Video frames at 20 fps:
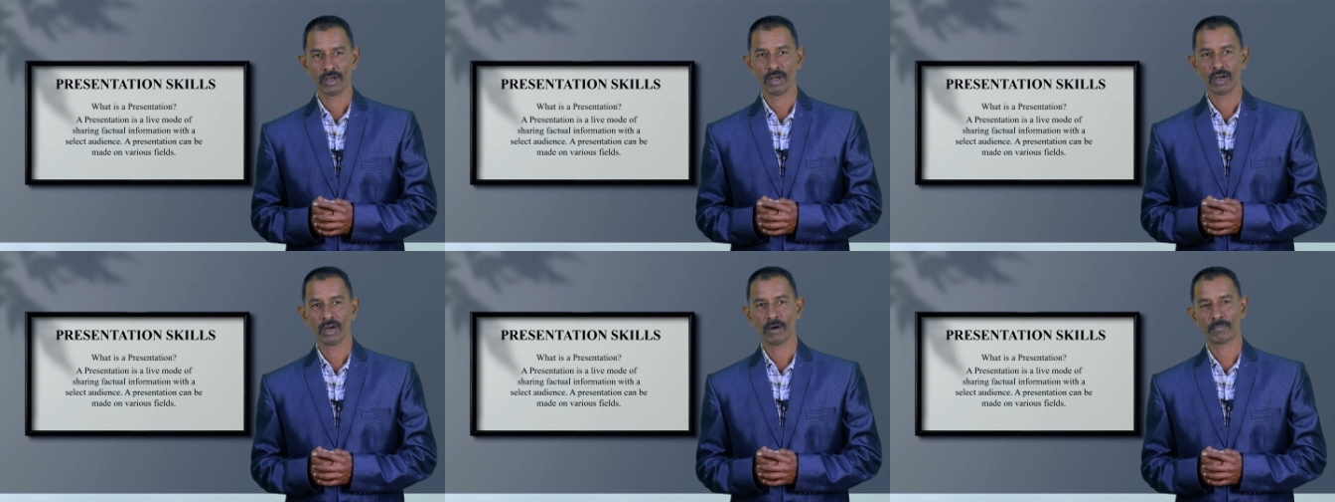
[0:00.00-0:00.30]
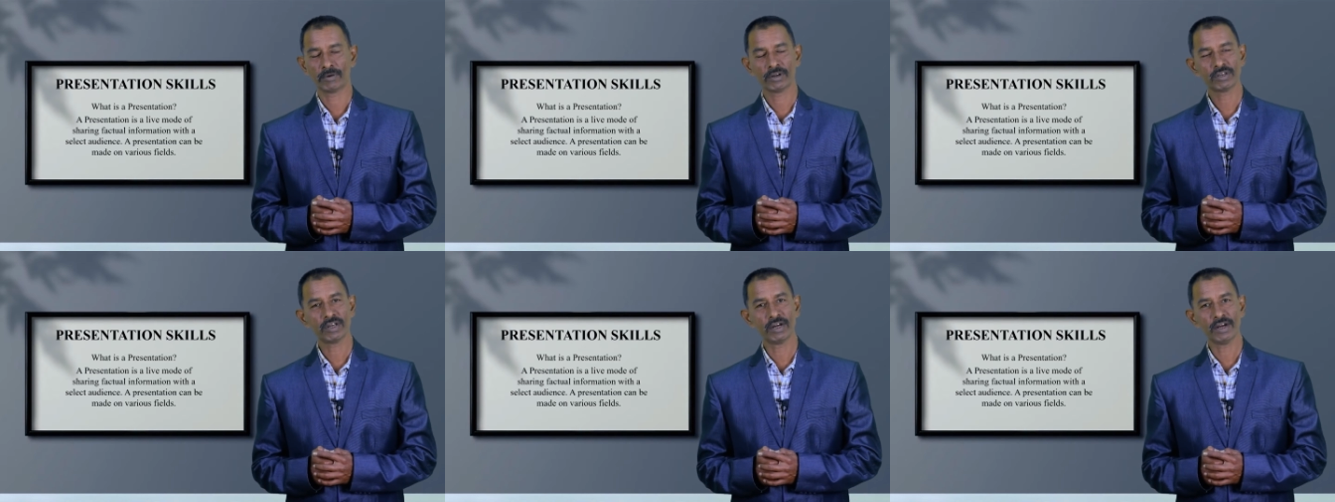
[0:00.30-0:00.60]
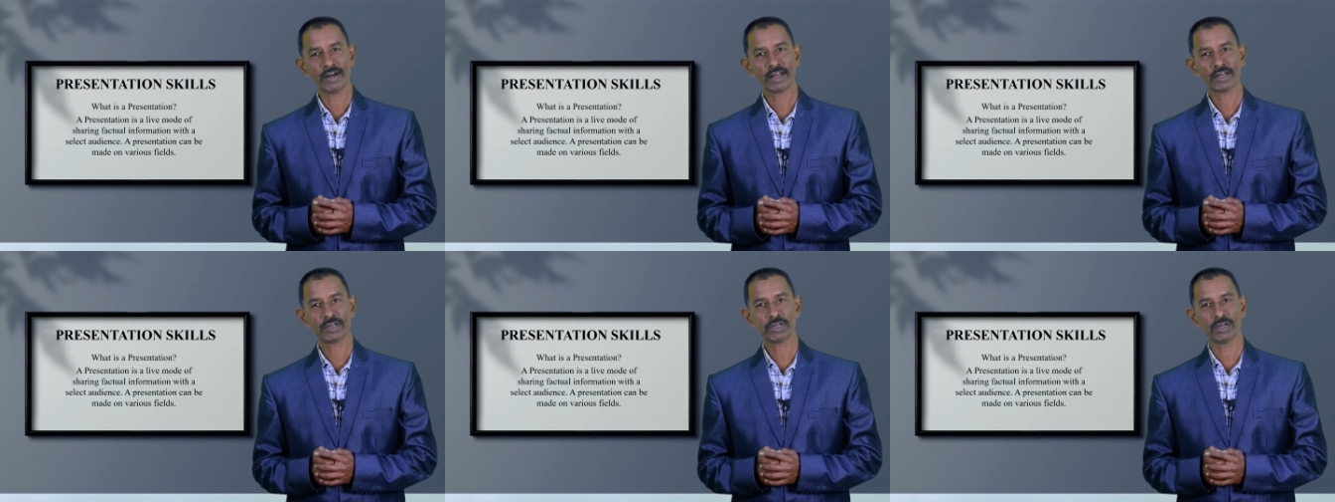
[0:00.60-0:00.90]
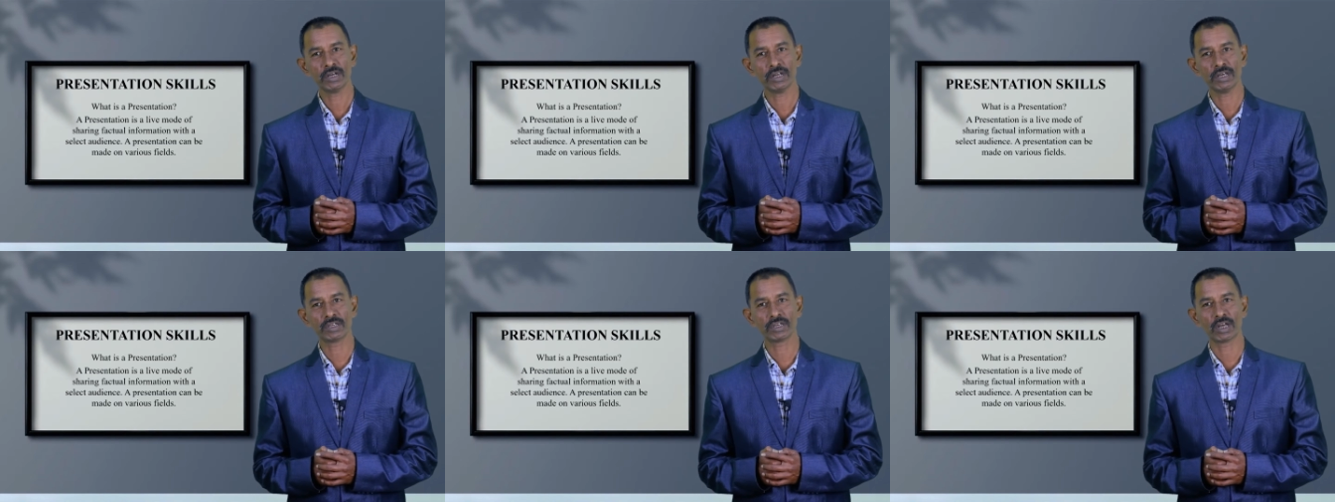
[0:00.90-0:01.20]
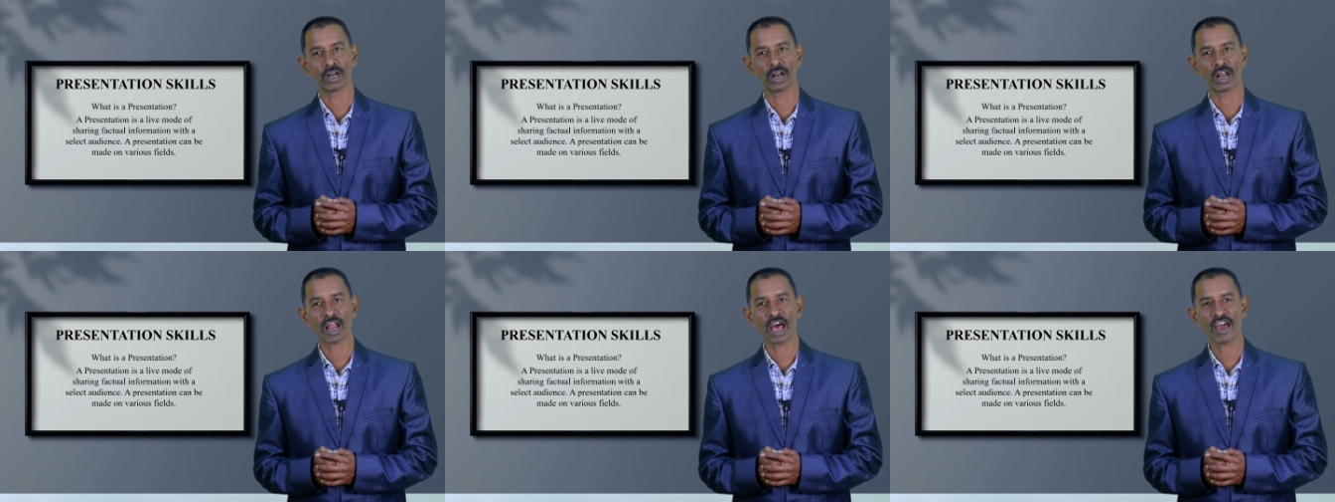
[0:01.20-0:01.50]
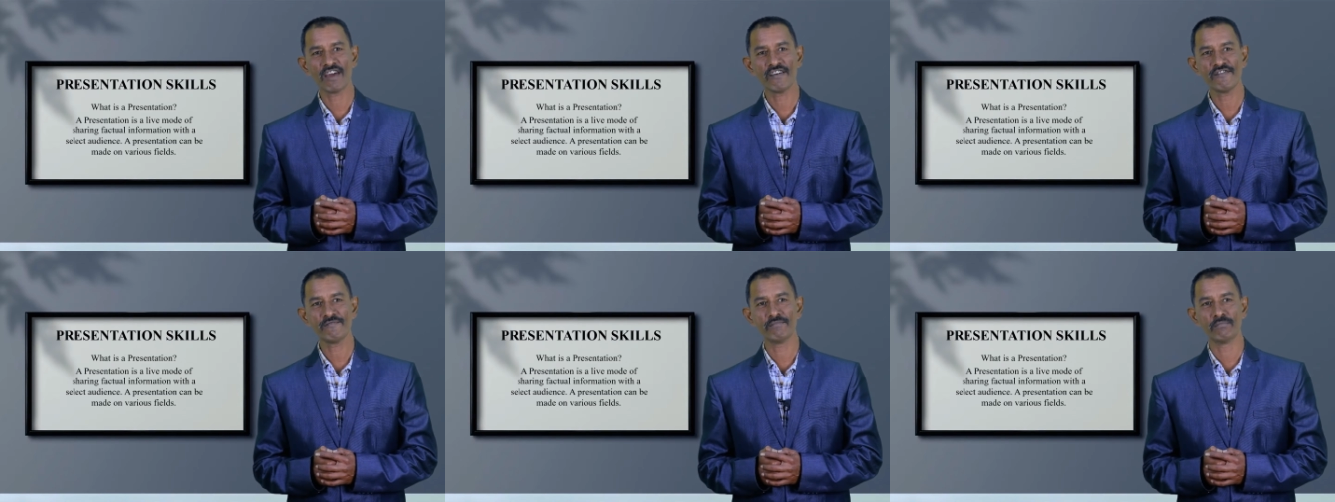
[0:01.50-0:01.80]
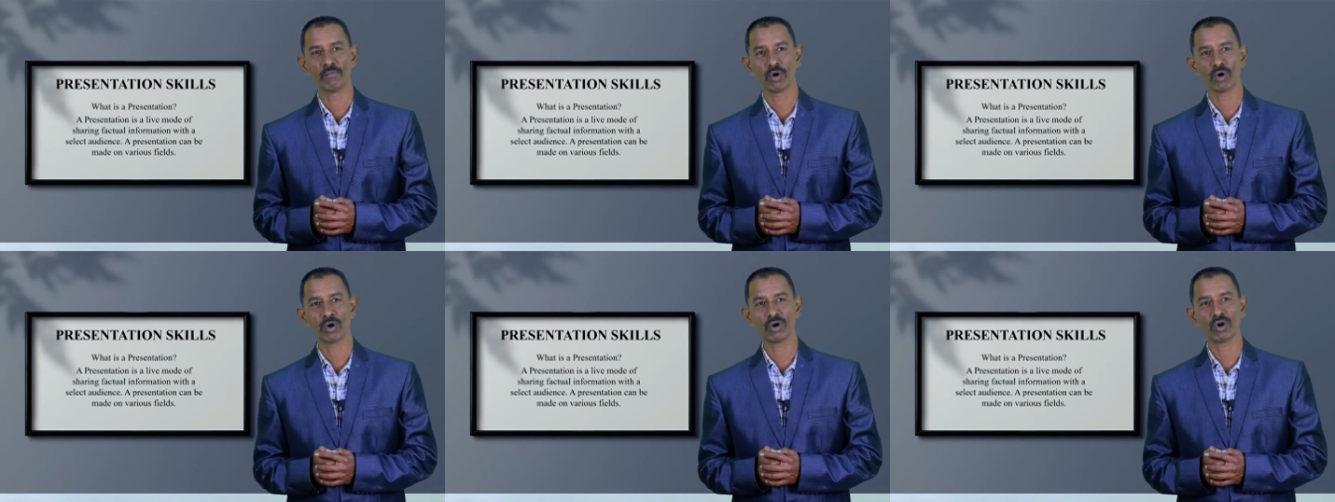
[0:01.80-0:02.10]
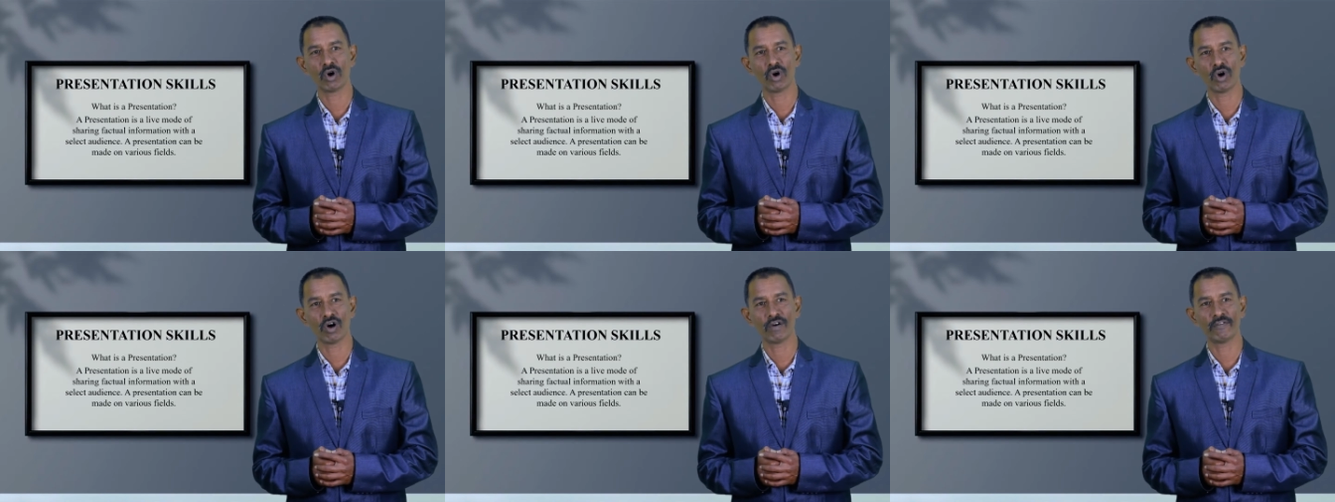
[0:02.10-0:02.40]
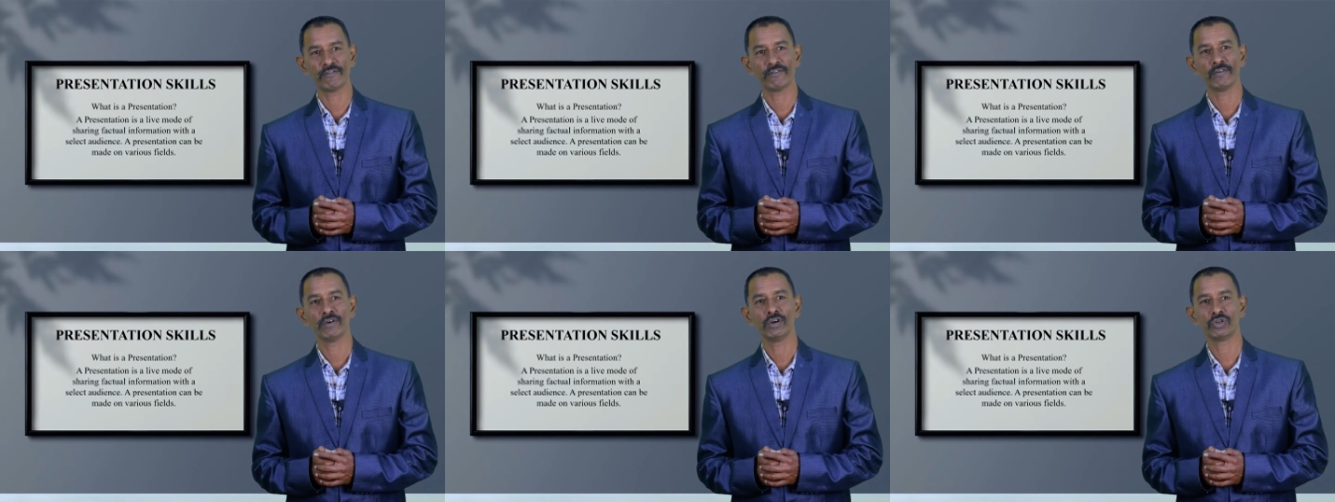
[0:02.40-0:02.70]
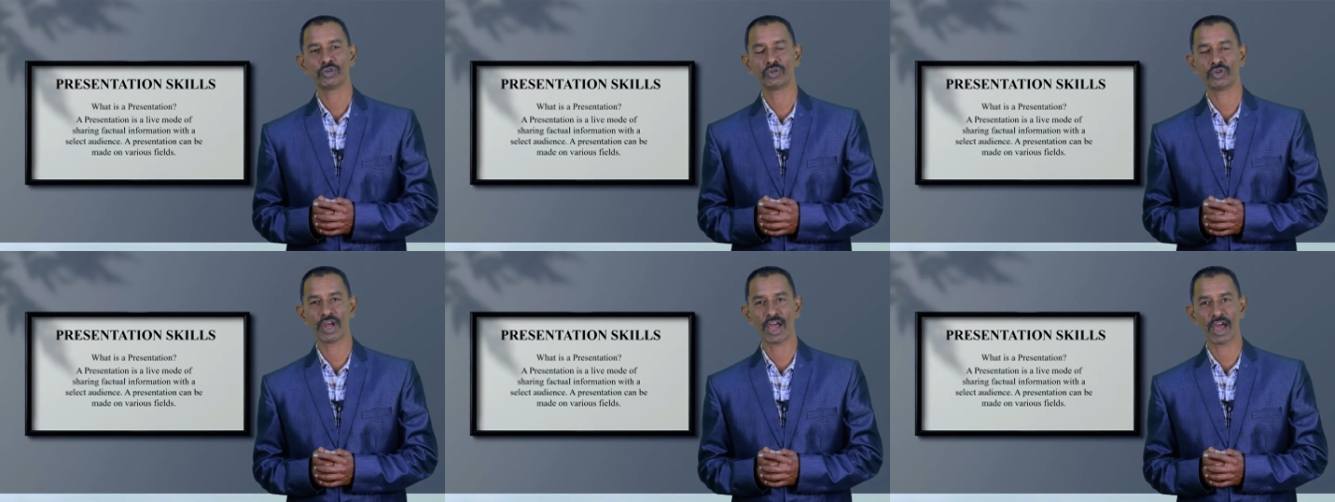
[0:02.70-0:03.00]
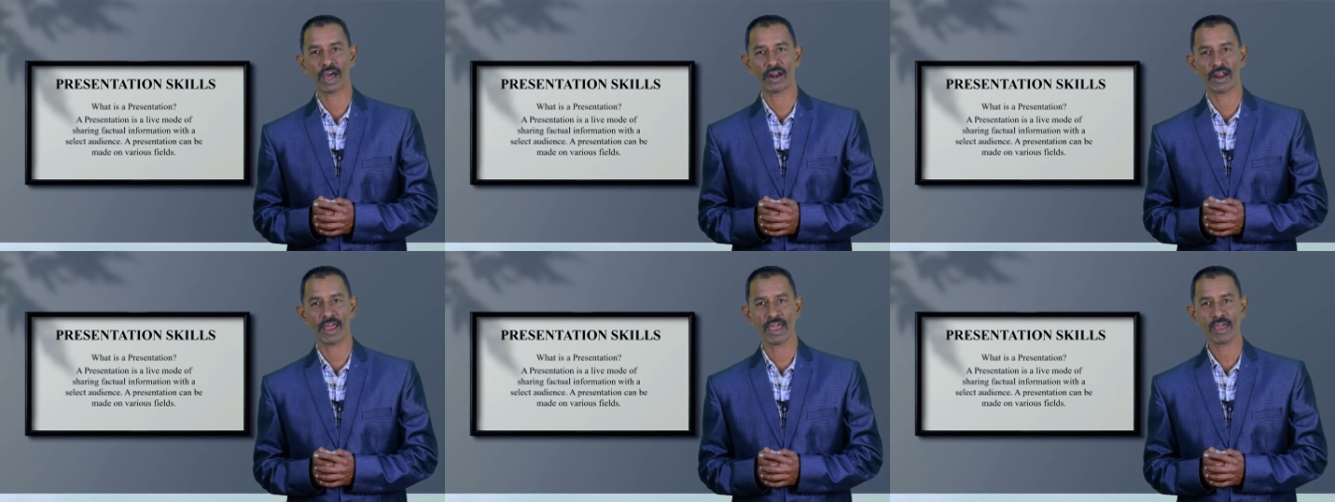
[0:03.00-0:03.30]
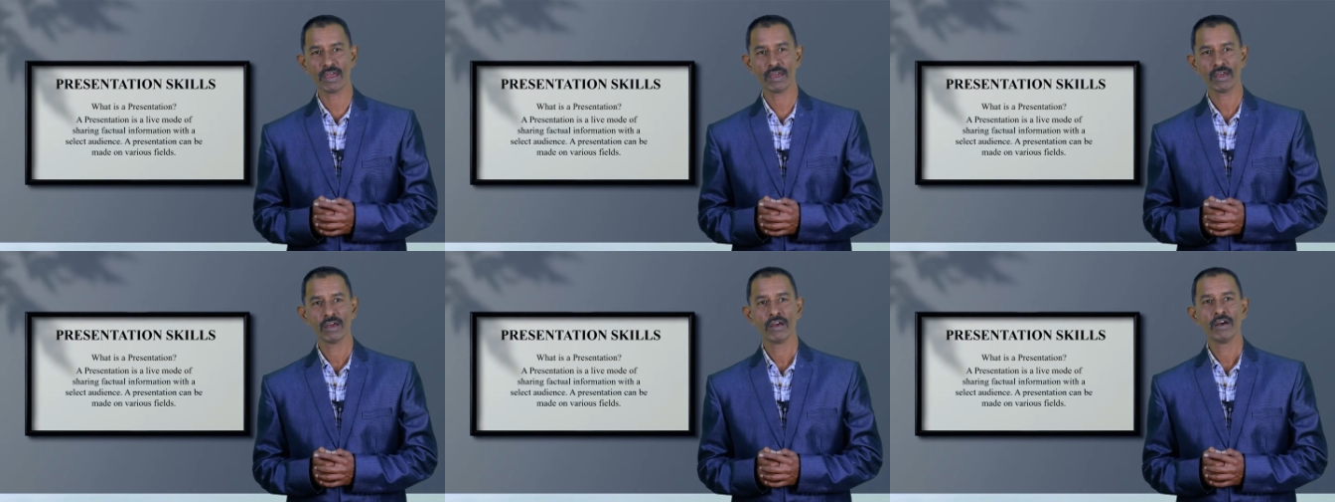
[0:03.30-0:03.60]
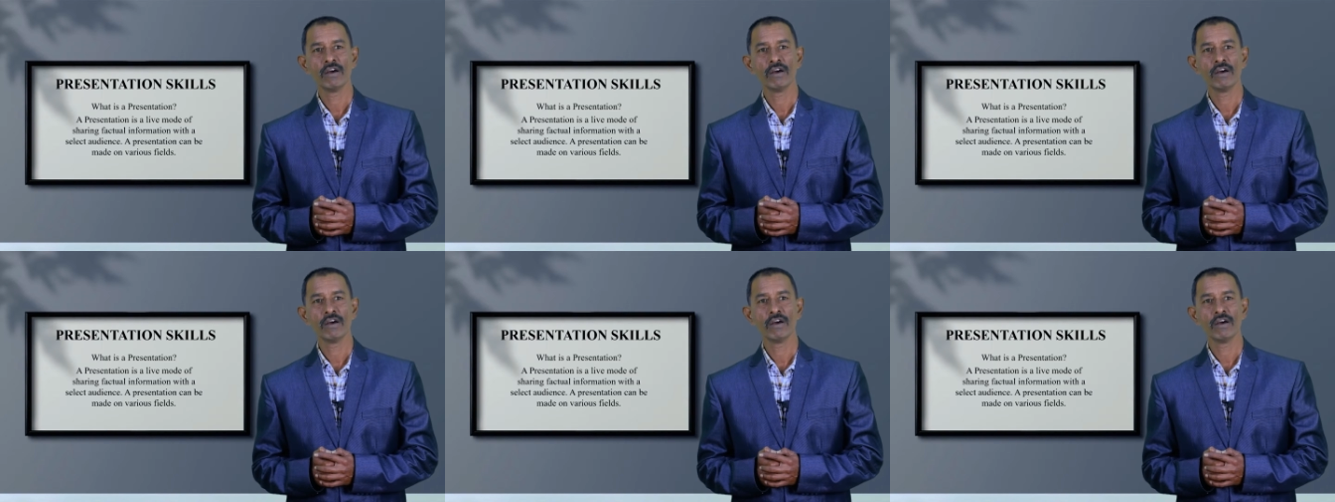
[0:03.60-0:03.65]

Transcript: A presentation is a live mode of sharing